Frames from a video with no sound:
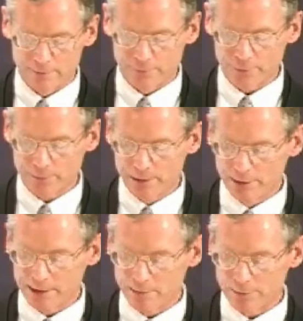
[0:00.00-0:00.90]
The first
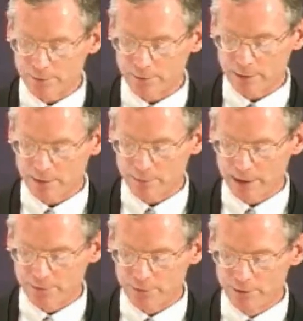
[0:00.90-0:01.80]
billion was dispensed
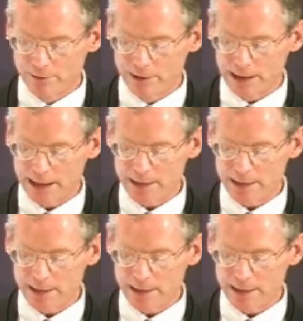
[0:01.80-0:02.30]
by June, and